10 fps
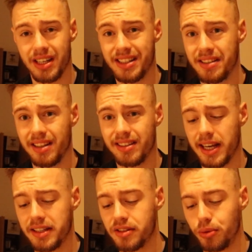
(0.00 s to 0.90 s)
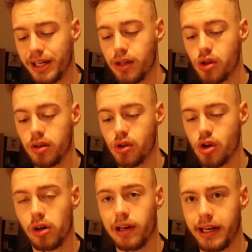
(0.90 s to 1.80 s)
it tastes really
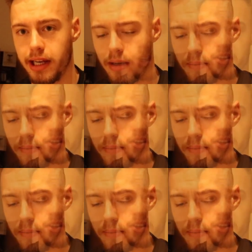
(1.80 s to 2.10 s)
chocolatey.